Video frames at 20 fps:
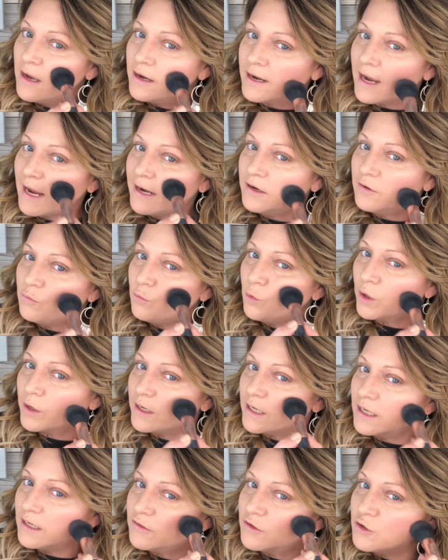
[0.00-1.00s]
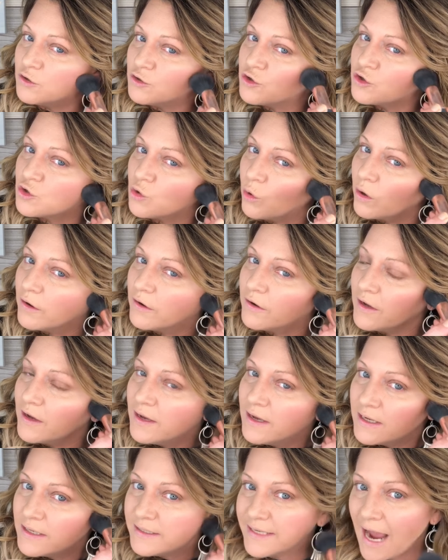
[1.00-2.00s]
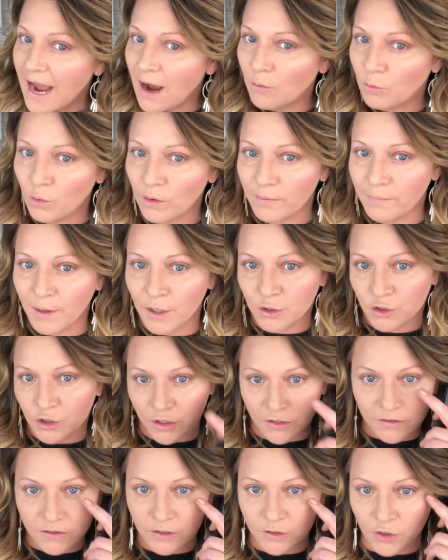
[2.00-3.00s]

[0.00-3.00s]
kind of working in those short downward motions.